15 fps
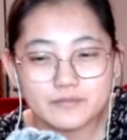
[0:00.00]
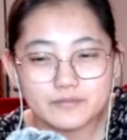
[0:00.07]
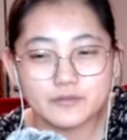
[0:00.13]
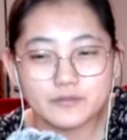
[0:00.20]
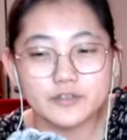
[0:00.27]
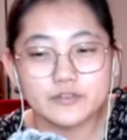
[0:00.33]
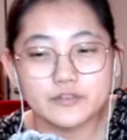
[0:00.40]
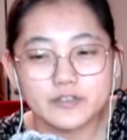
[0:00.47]

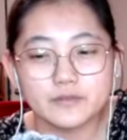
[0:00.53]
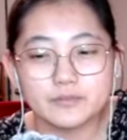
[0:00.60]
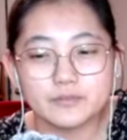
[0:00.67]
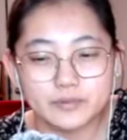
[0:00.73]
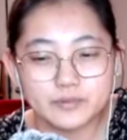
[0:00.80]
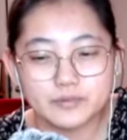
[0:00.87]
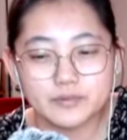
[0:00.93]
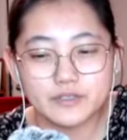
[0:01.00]
revealed
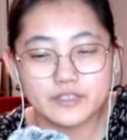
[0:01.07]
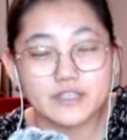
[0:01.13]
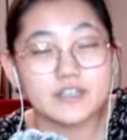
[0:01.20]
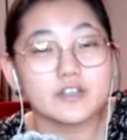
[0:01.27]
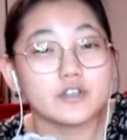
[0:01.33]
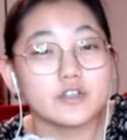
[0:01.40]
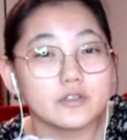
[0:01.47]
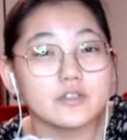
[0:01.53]
pretty
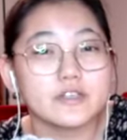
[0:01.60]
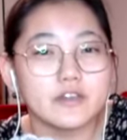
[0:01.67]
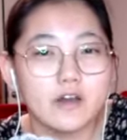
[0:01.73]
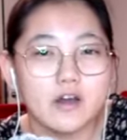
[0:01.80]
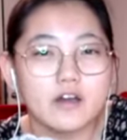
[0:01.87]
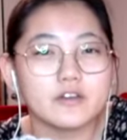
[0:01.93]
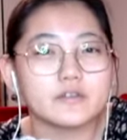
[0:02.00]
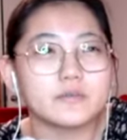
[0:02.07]
early
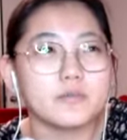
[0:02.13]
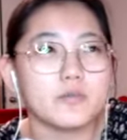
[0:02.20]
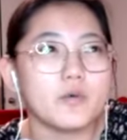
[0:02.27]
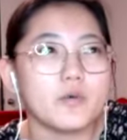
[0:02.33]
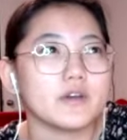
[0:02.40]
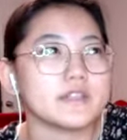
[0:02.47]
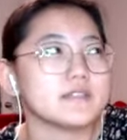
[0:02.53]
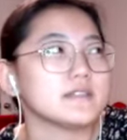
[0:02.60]
on
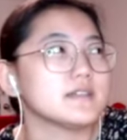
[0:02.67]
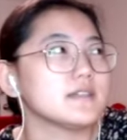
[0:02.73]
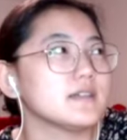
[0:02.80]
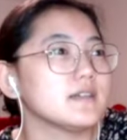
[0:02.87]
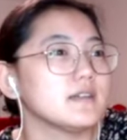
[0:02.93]
what